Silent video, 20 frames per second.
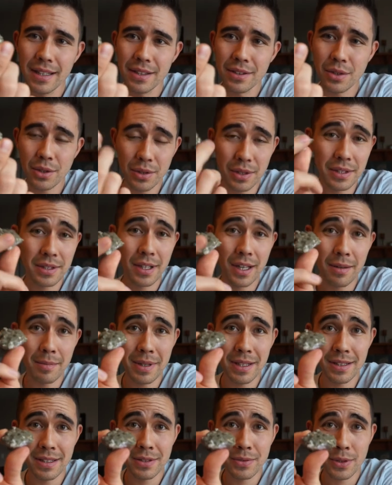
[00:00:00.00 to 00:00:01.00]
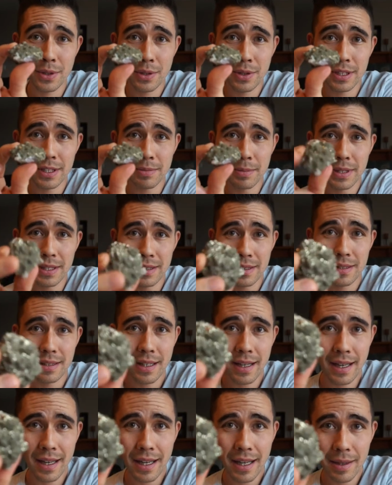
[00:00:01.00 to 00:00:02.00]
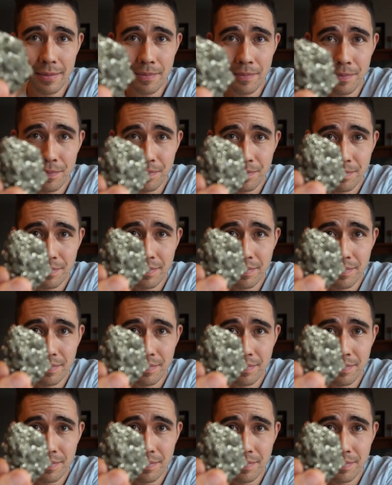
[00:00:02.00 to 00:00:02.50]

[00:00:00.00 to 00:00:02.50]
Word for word: So Chris got me this for Christmas. Um,